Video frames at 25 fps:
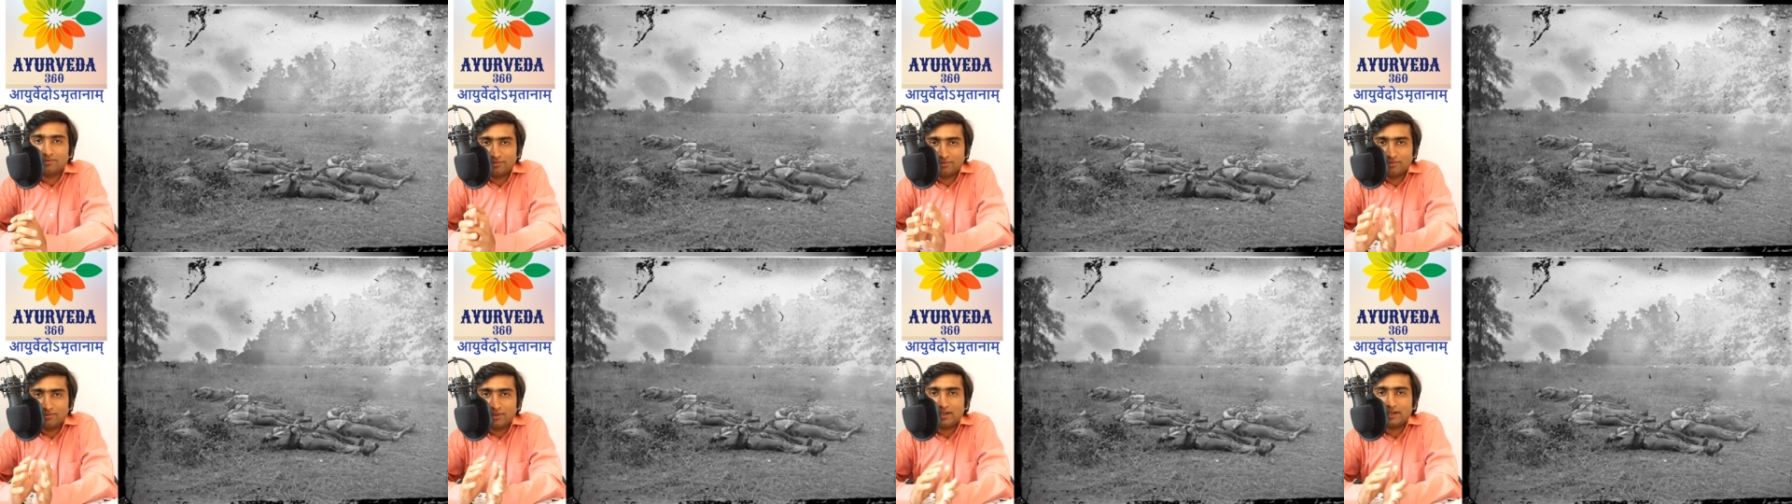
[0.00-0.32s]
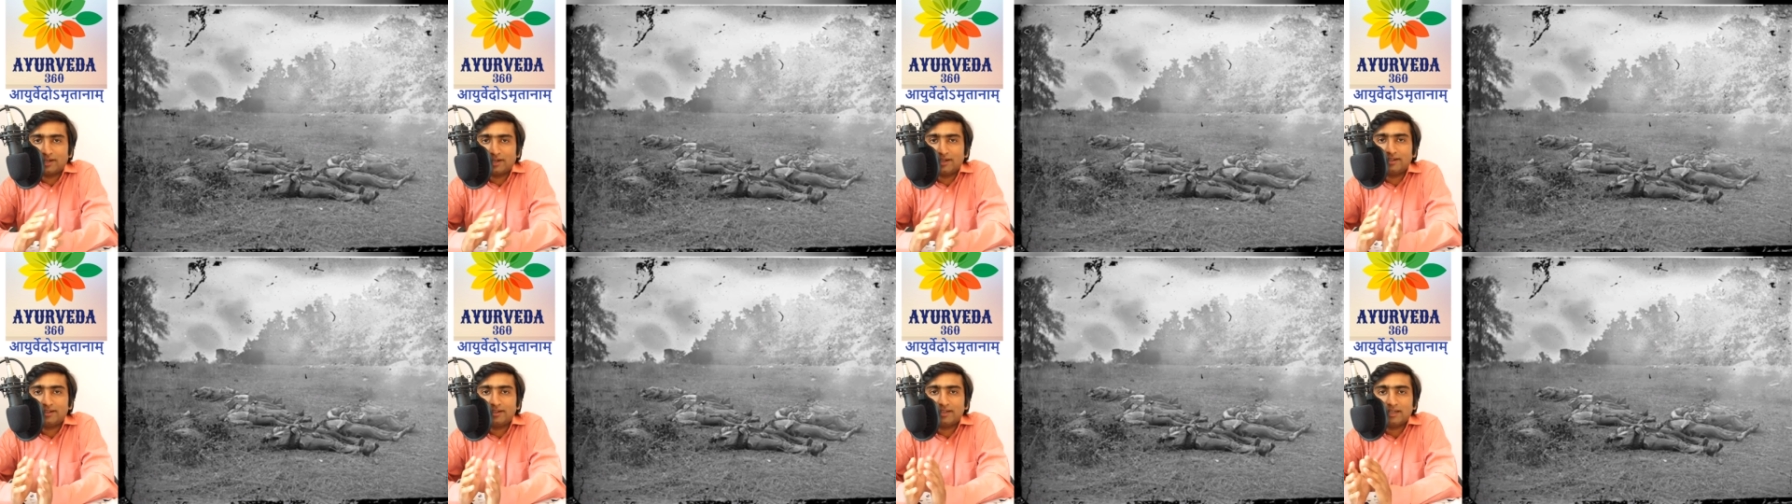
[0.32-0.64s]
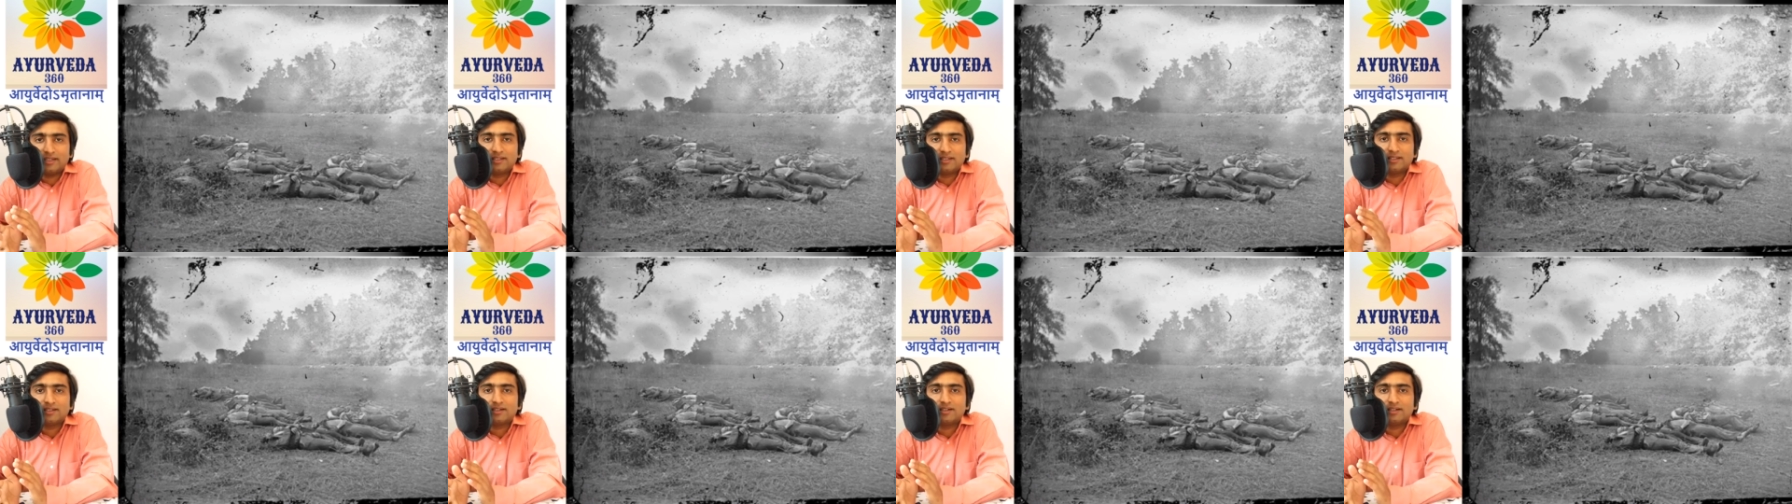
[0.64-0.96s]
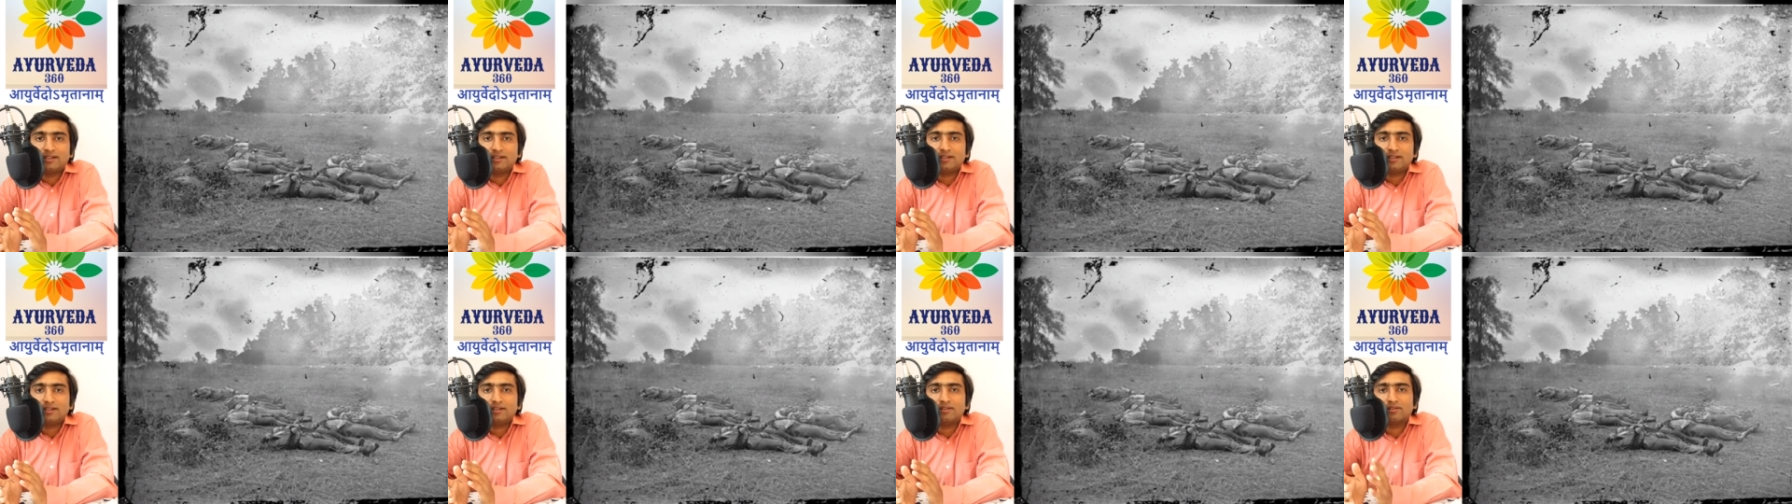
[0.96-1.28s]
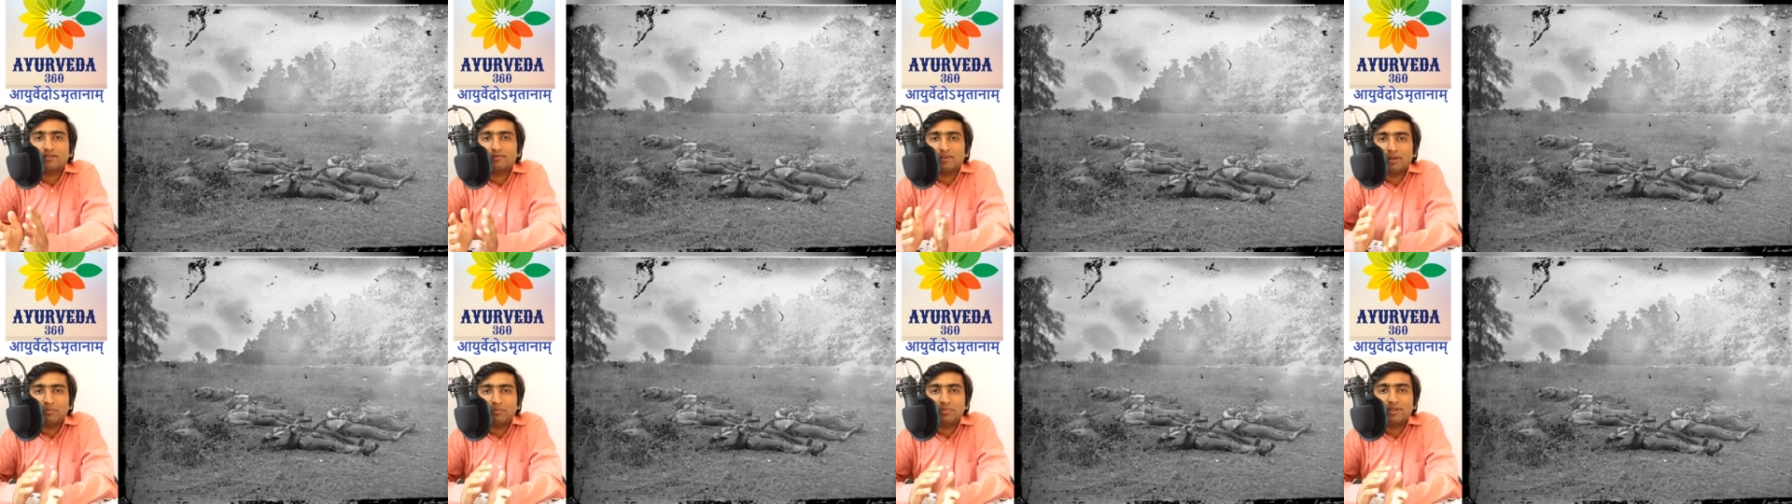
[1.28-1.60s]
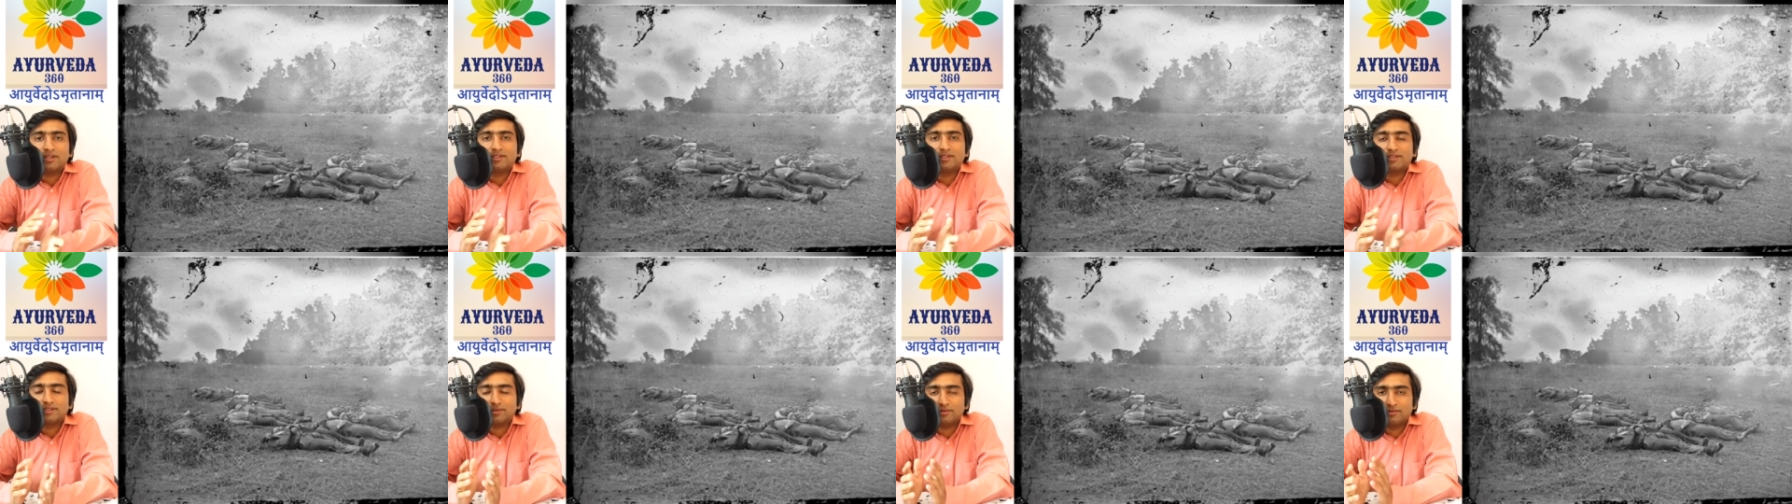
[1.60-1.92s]
One country, other country, or one
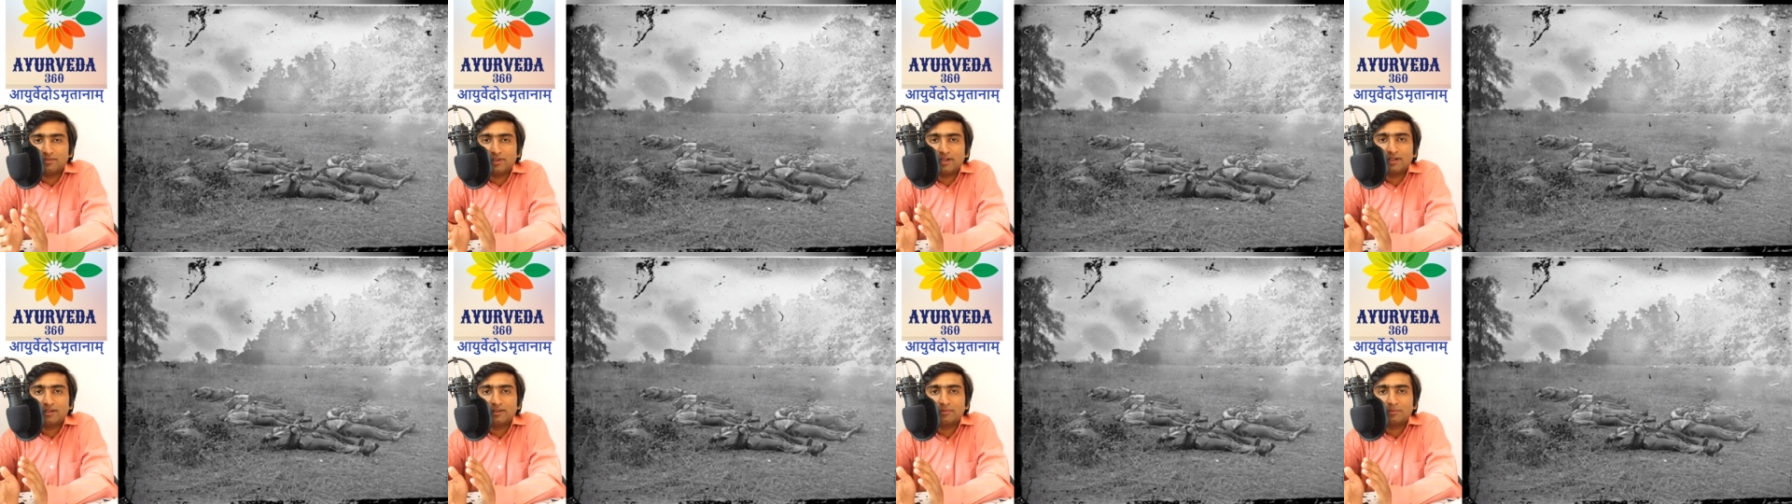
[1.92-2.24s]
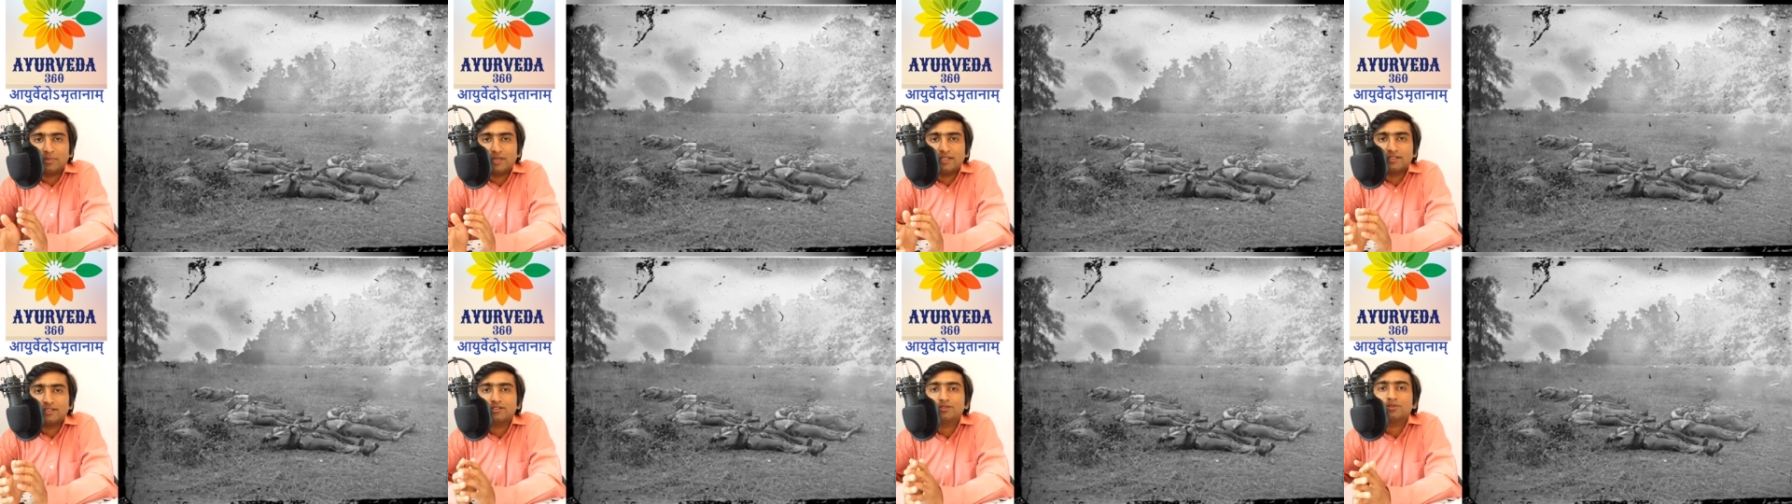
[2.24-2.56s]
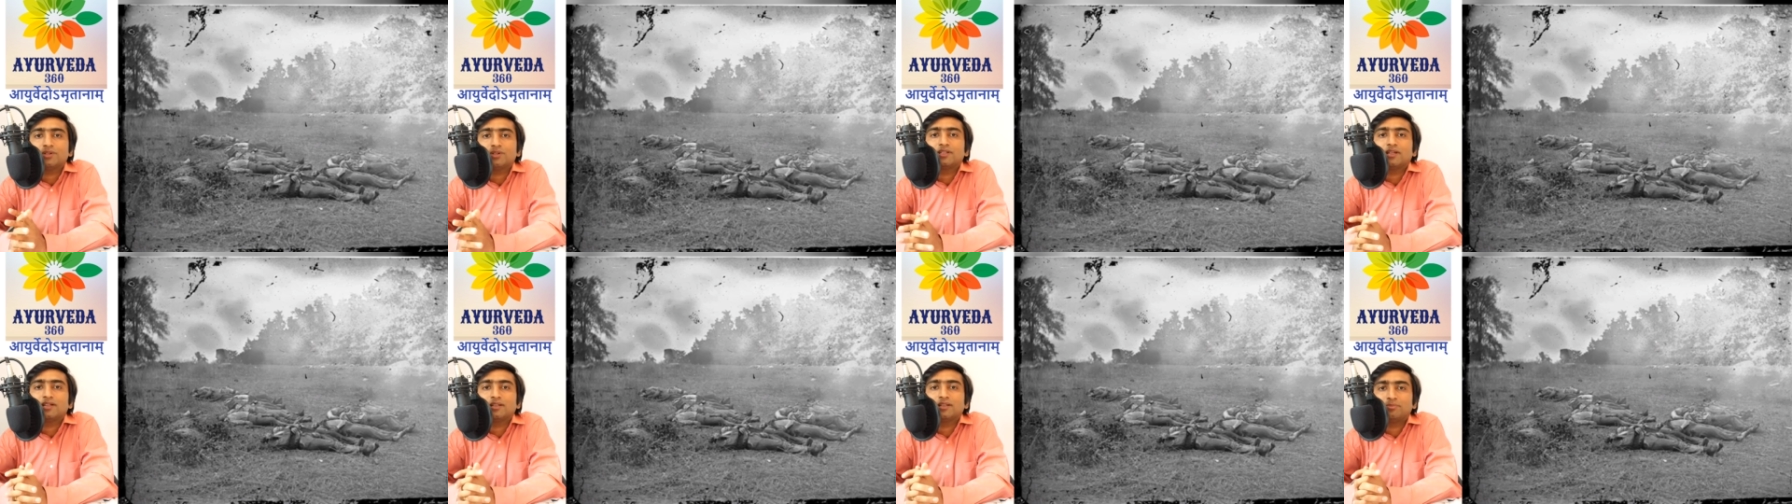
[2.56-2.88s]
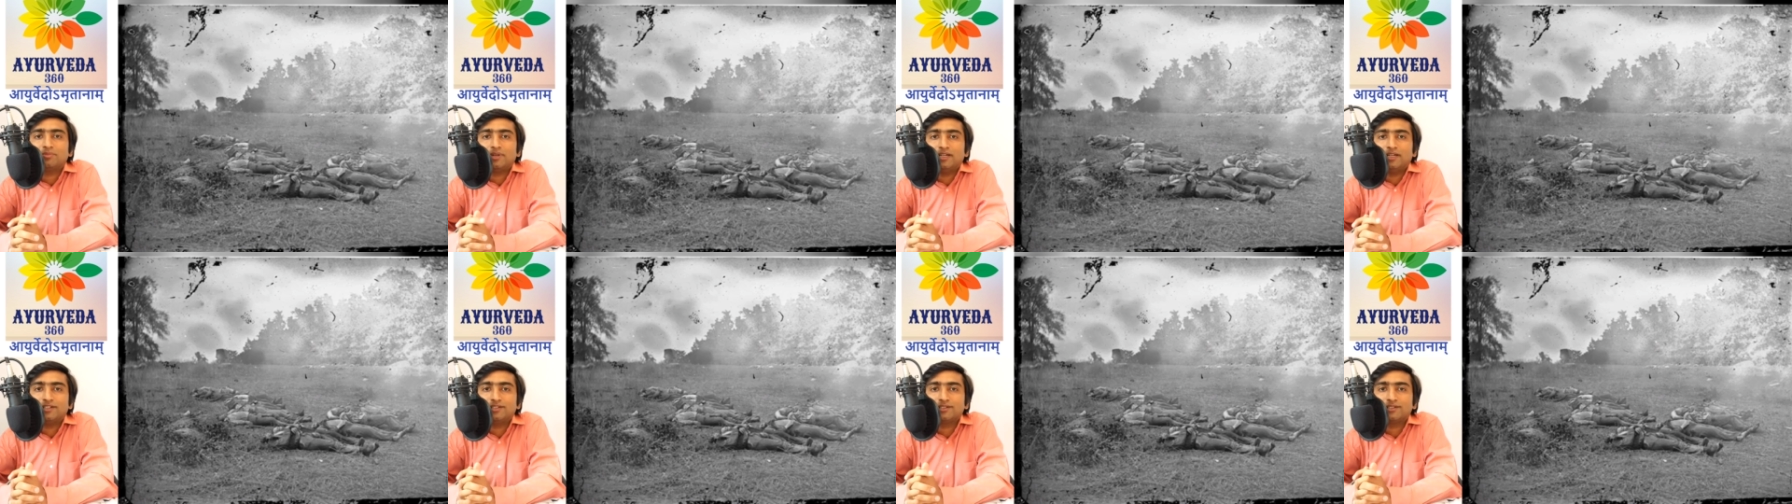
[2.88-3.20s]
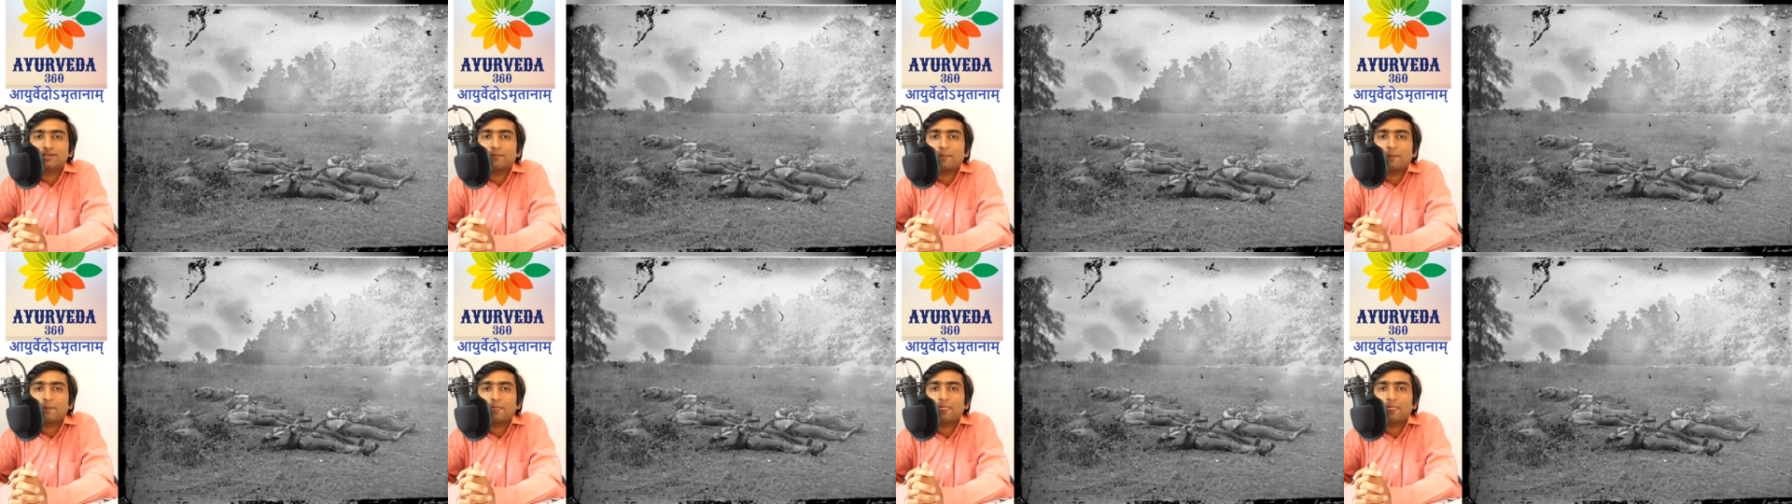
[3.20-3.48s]
place, one place to other place.